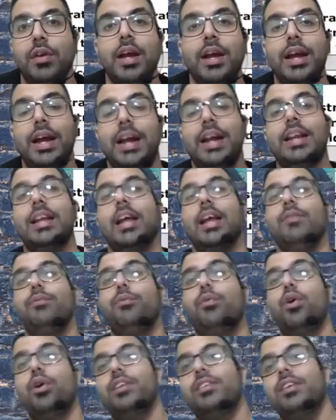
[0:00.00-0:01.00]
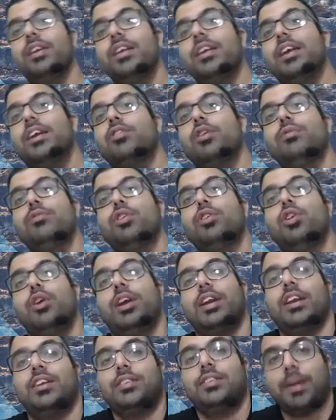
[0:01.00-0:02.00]
89.4 is in case of zero
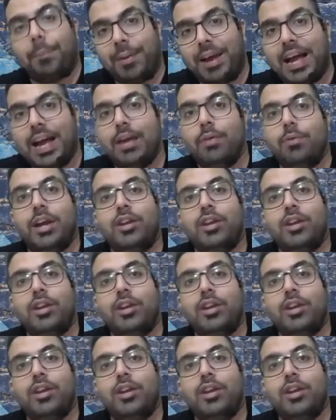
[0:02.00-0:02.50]
rated supply when